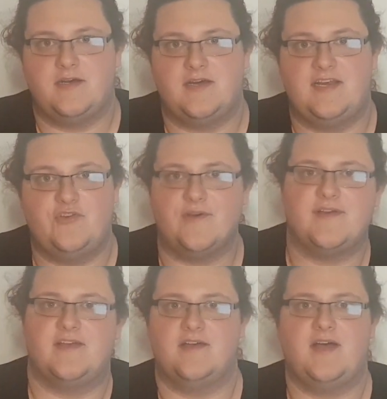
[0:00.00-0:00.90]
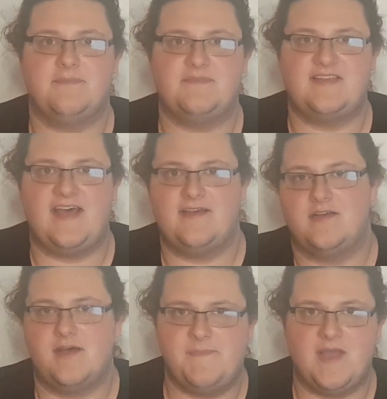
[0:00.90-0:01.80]
And Doc, upset
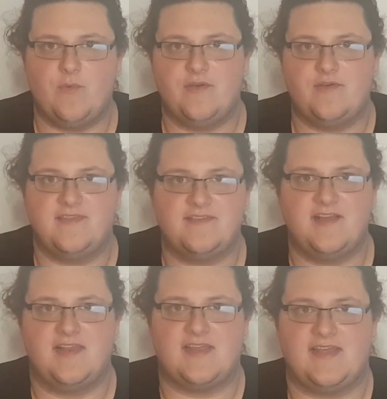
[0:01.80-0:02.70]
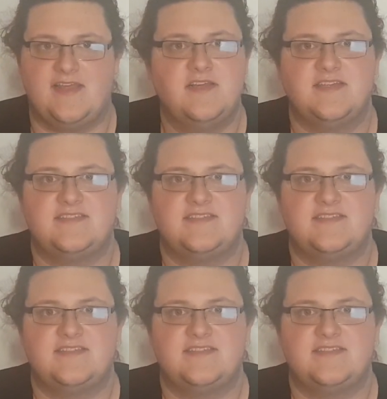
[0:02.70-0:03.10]
at being woken this early,